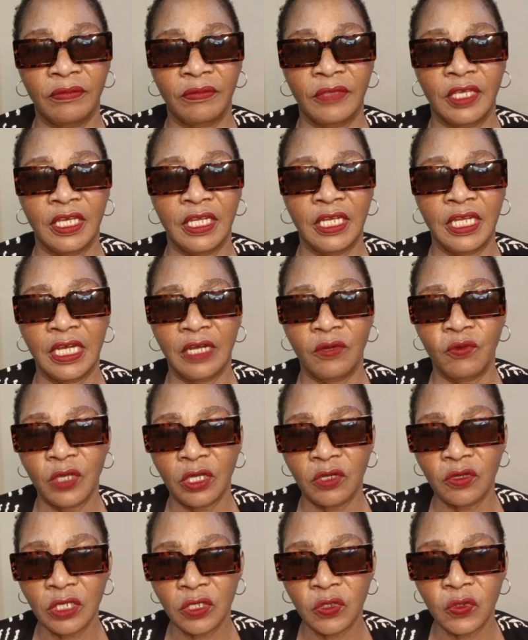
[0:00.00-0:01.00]
And we
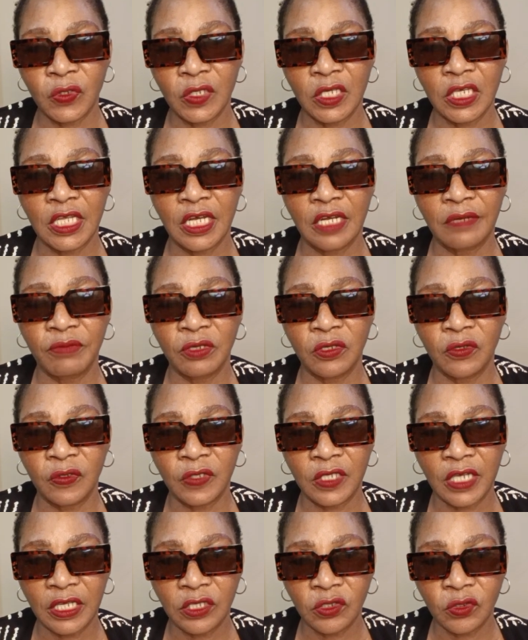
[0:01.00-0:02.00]
are going to see that,
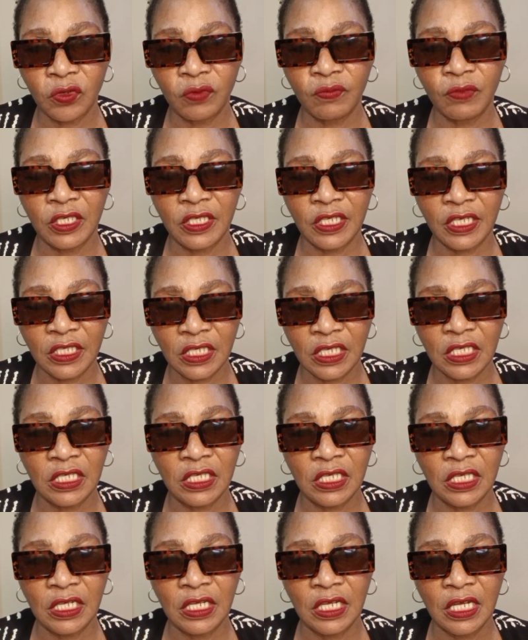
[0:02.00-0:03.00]
because I saw Mr.
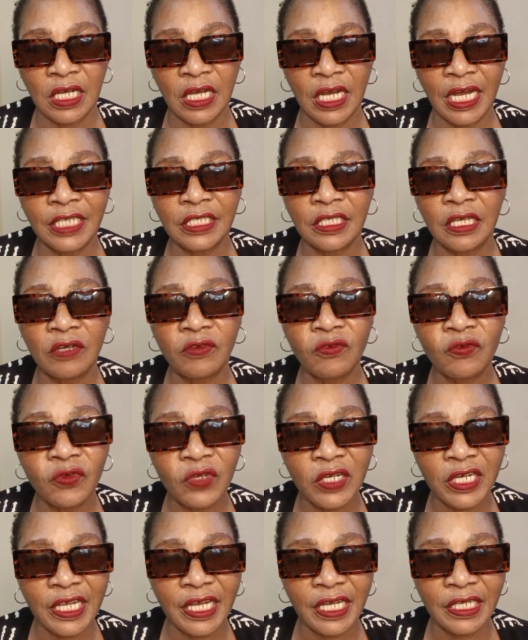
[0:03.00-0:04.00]
Cecil as a
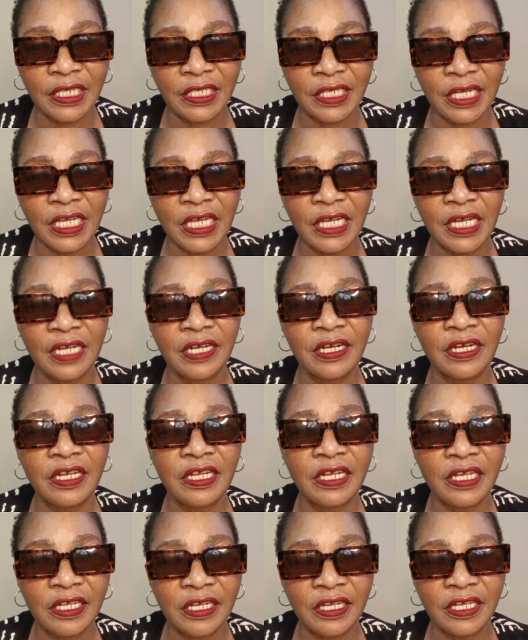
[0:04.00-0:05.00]
good reactor. He can
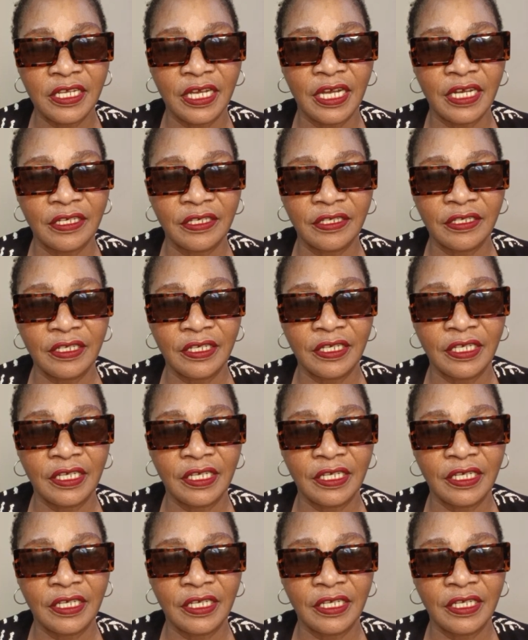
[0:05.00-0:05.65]
really react,